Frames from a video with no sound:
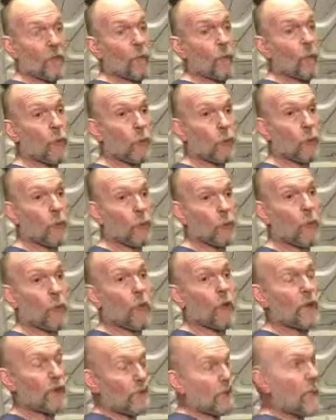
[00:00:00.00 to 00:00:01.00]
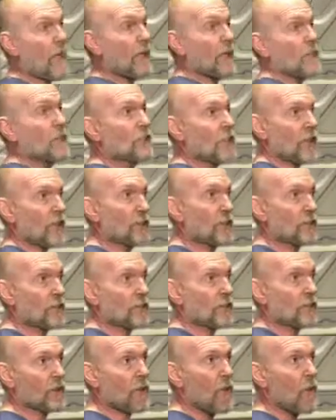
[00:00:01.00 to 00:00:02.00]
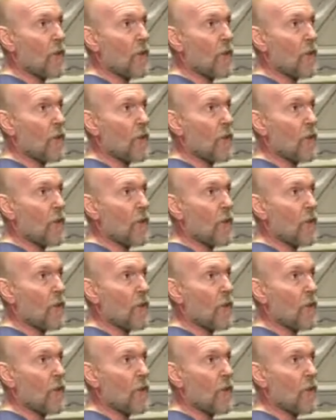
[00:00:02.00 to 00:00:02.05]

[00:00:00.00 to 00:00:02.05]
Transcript: and work with my injectors,